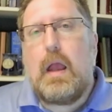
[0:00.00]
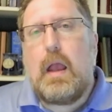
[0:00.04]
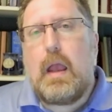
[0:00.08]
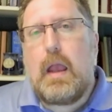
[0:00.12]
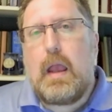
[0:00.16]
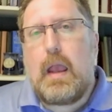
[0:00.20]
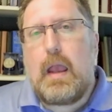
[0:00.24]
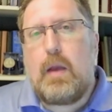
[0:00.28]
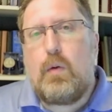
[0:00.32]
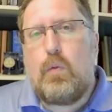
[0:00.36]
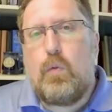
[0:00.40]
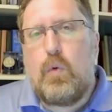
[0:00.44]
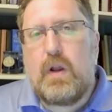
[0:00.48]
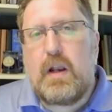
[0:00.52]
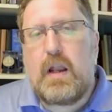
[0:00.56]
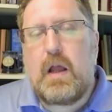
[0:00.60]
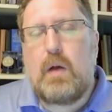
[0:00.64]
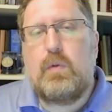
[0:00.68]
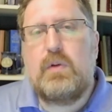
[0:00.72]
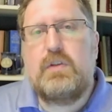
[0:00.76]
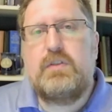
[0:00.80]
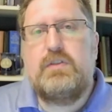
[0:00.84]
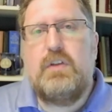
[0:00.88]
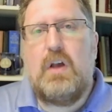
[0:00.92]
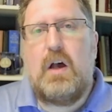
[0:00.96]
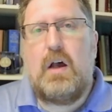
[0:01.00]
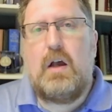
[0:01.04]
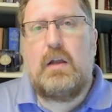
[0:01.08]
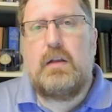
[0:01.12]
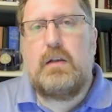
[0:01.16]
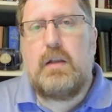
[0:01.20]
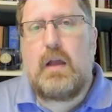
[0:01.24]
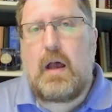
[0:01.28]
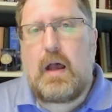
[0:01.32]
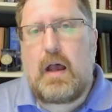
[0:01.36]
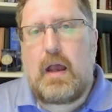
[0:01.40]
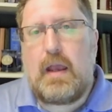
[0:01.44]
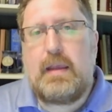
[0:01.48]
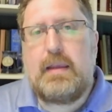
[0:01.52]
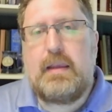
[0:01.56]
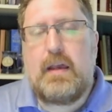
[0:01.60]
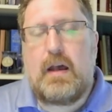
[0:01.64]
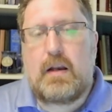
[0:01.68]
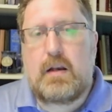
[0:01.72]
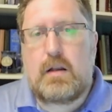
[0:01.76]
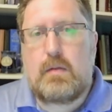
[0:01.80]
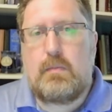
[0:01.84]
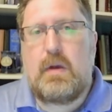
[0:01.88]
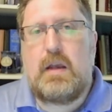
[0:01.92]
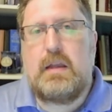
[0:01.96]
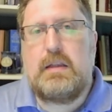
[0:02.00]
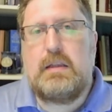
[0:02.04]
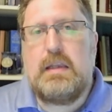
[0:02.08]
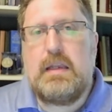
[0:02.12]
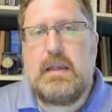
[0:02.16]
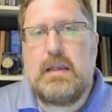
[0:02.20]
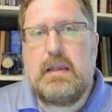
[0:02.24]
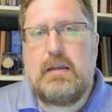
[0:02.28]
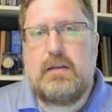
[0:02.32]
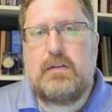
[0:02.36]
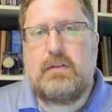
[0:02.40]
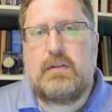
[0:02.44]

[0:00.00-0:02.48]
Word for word: And when I was done, I got on my knees